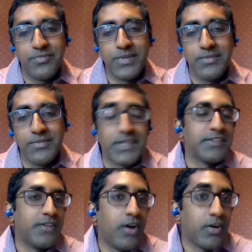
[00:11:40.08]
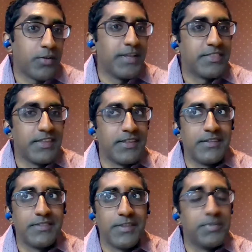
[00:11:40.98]
we can augment
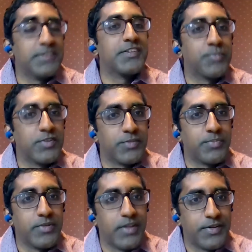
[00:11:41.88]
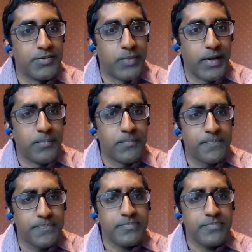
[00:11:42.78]
the business principle of it as well.